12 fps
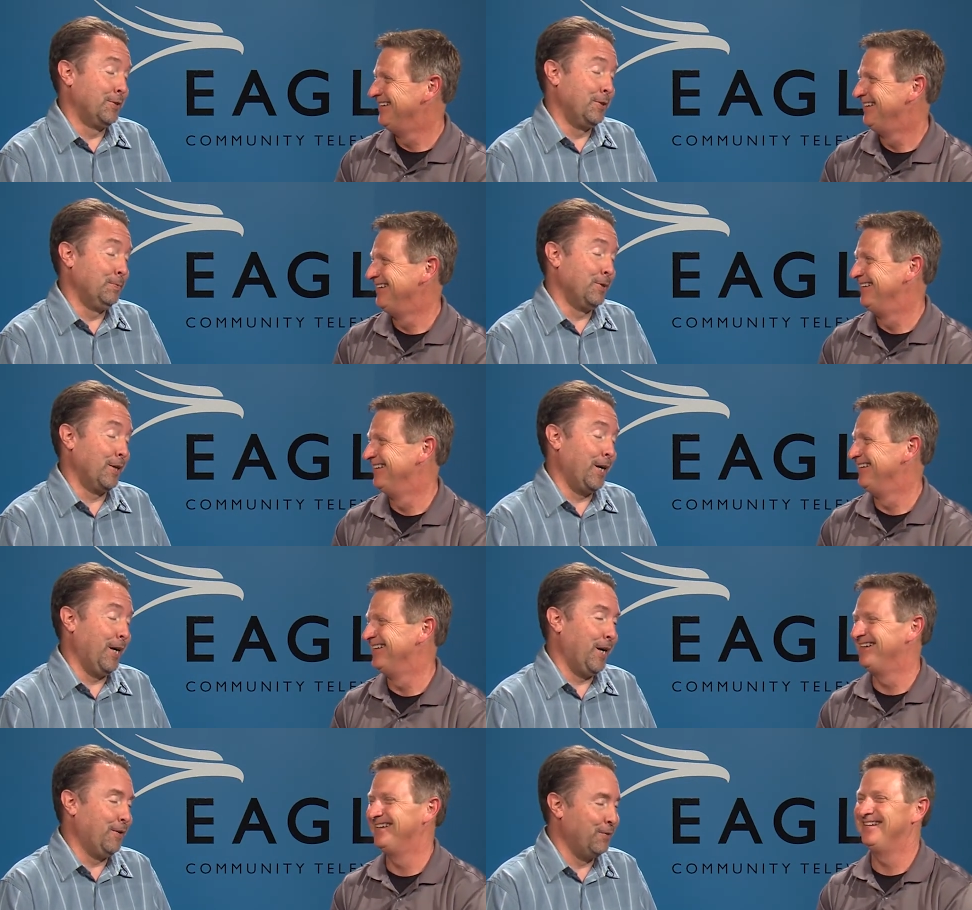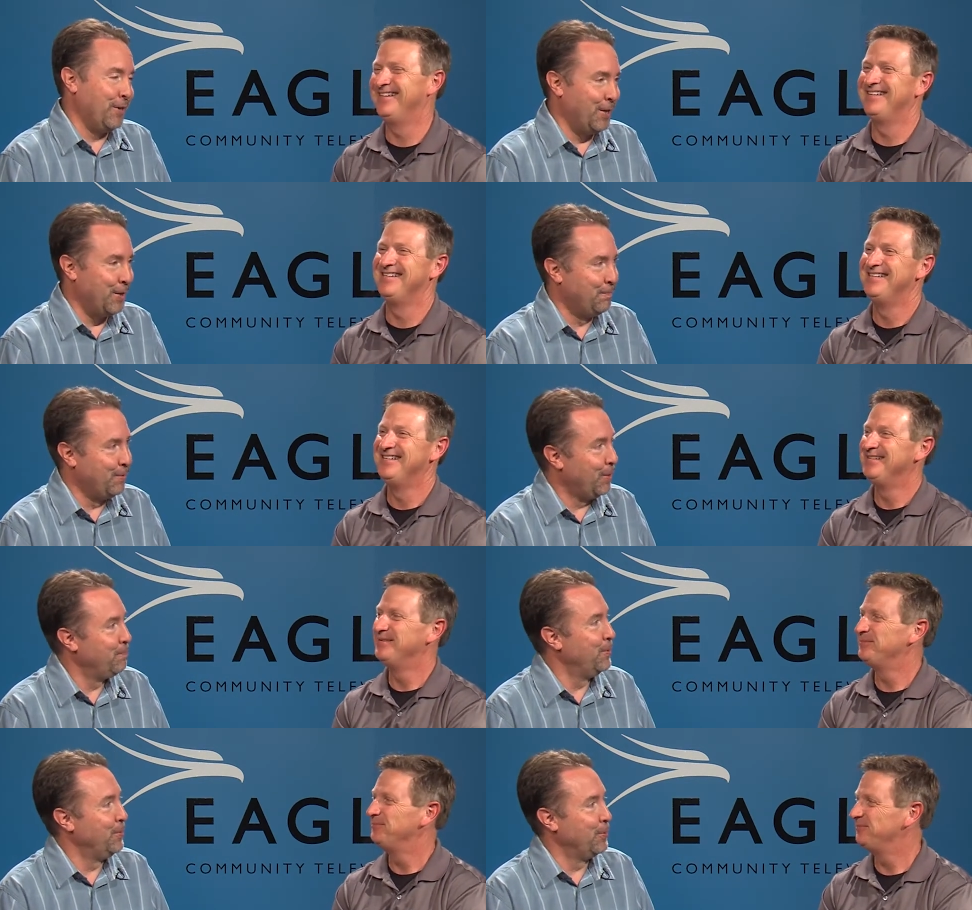Speaker 1: seems like I have, uh, but I've
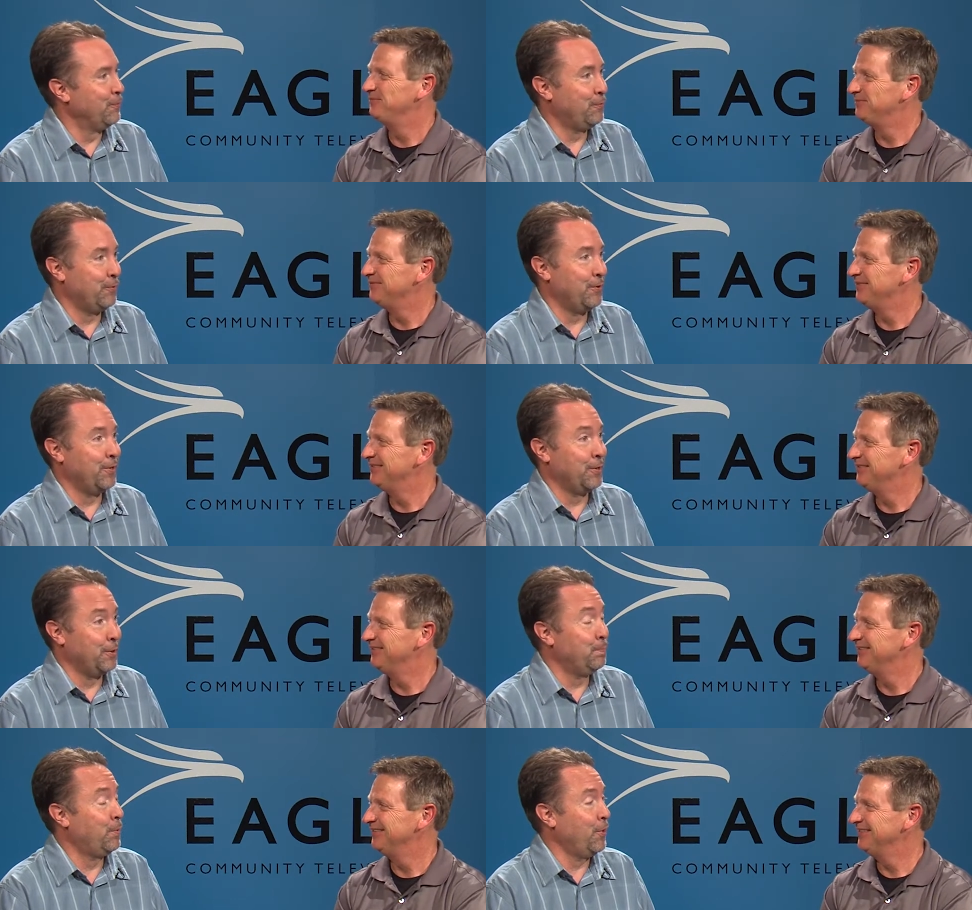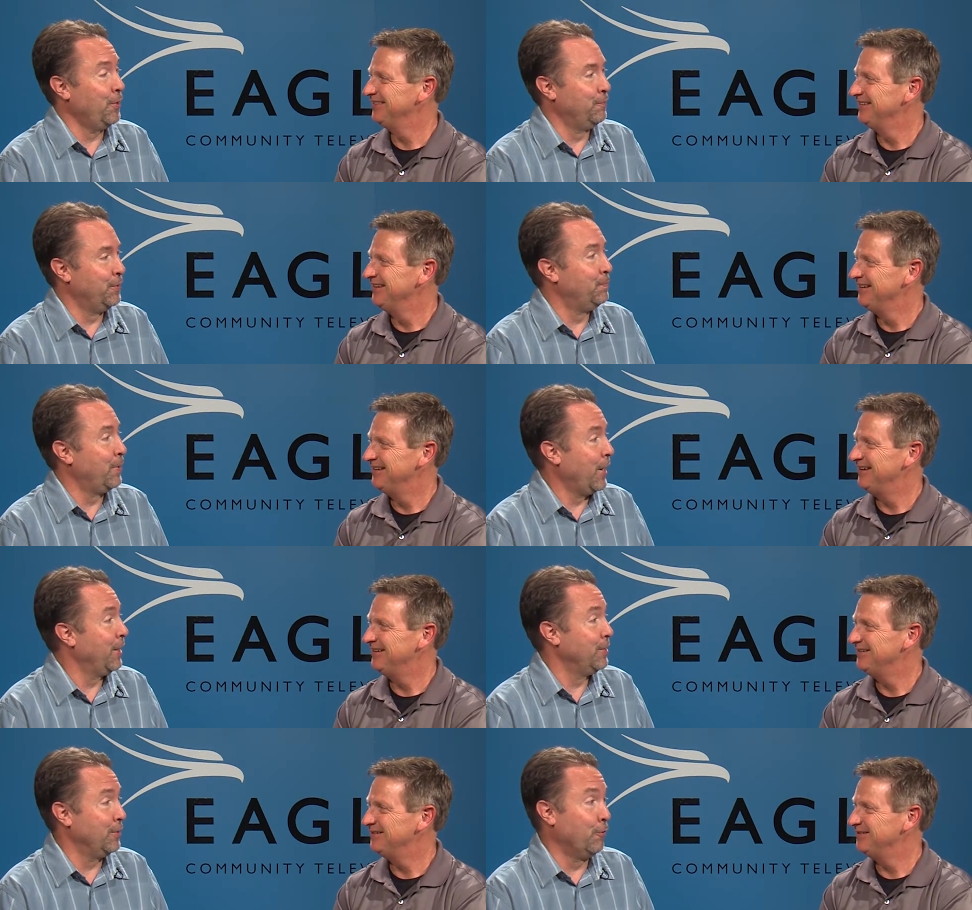been there for a good part of it, about at
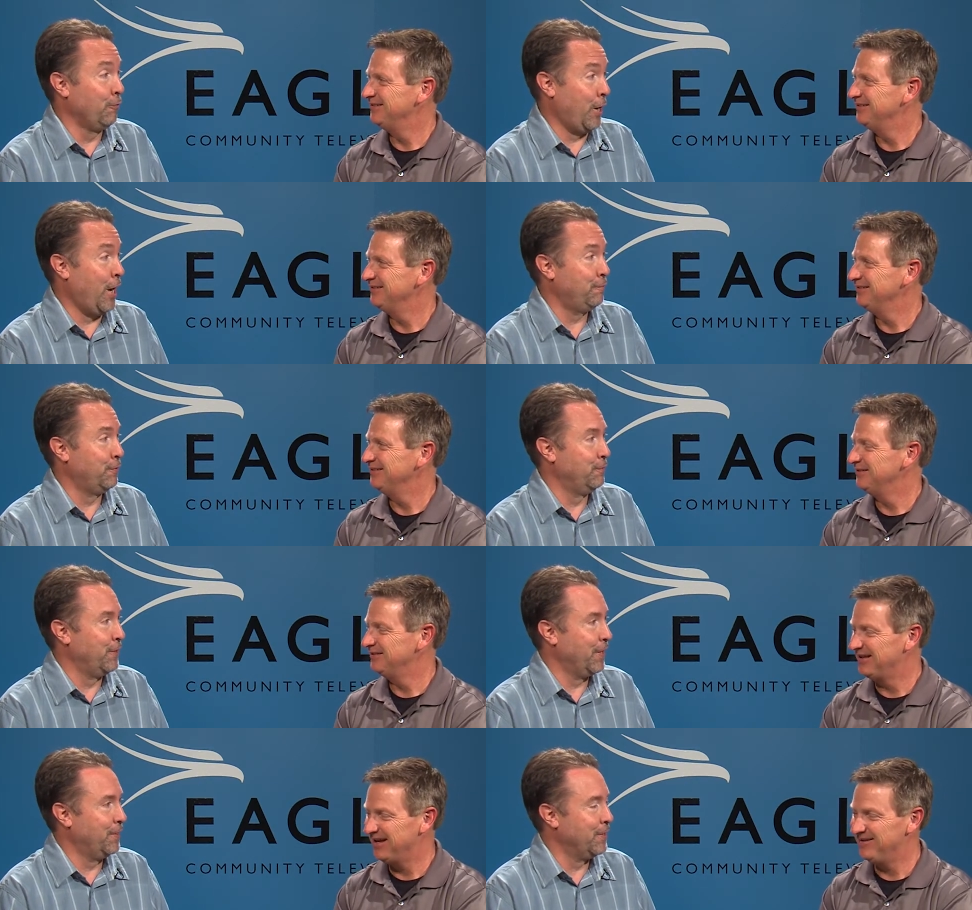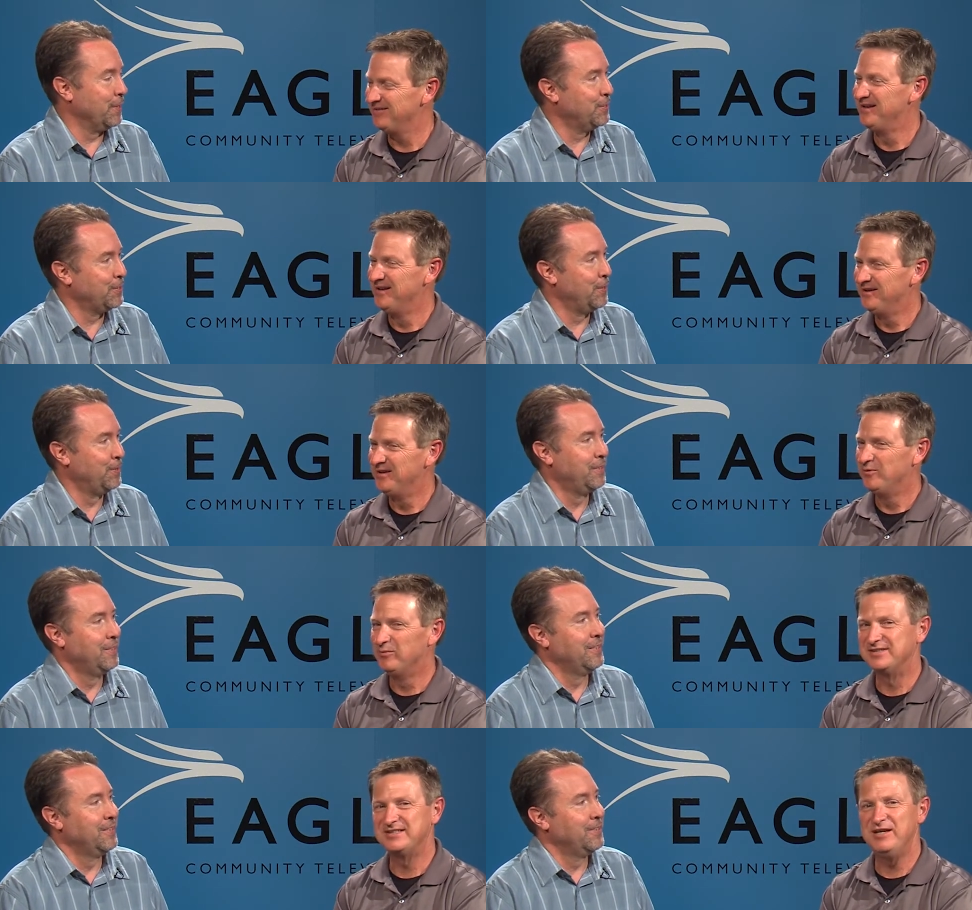least over half of it, I think. So well,
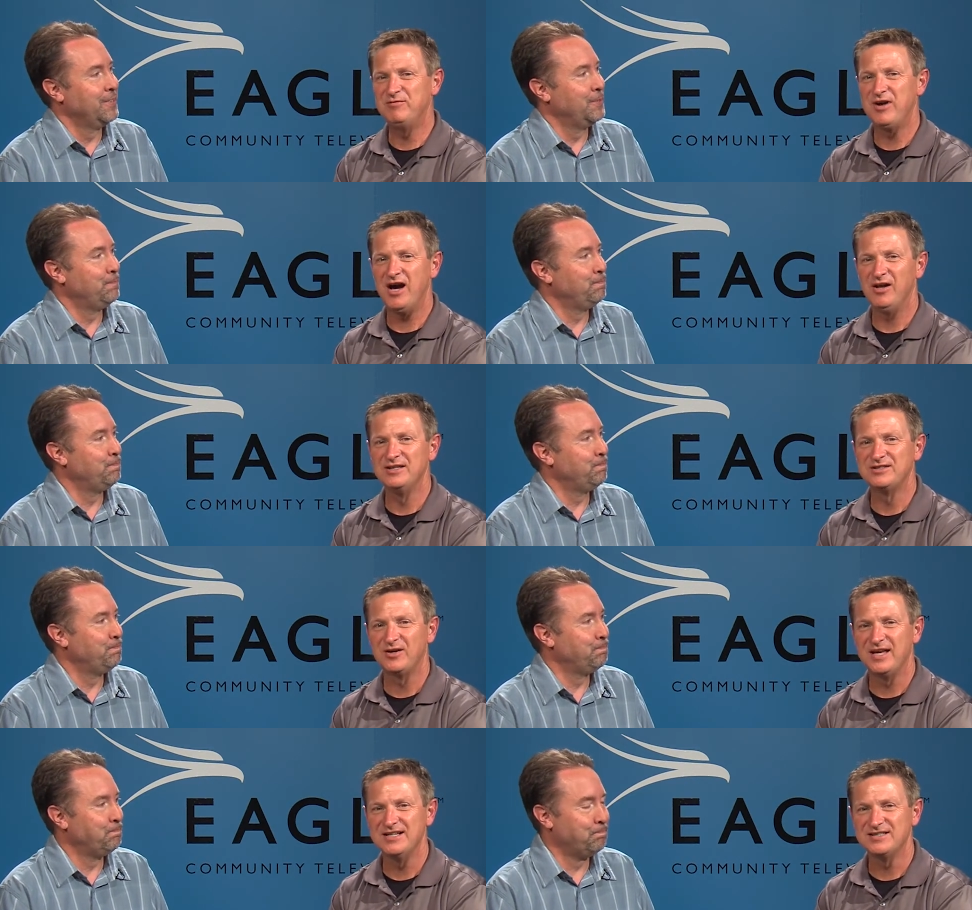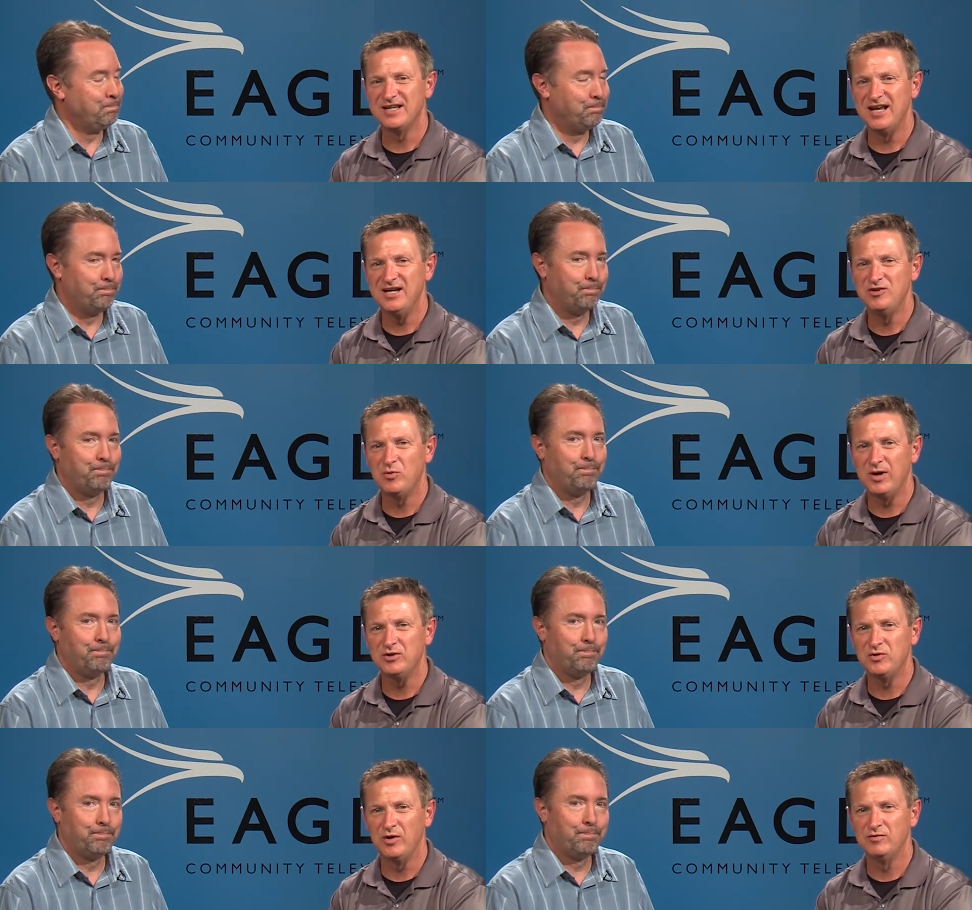Steve Keil is our guest
Speaker 2: today,
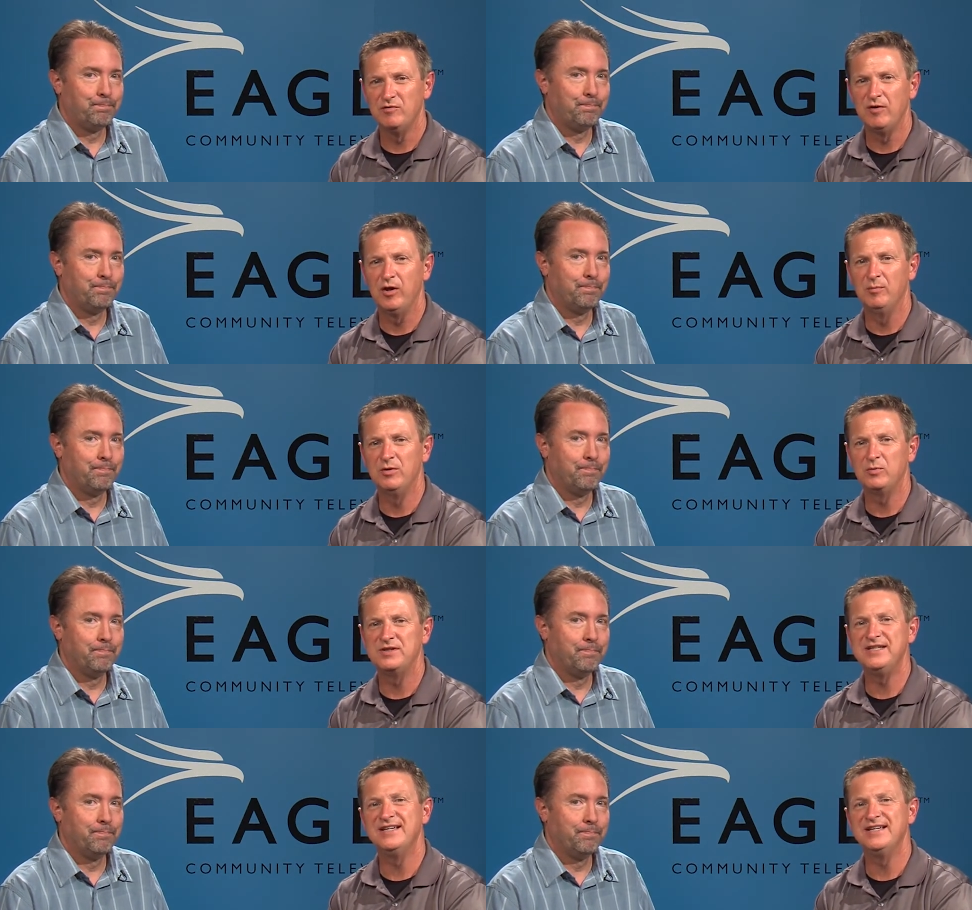director of development with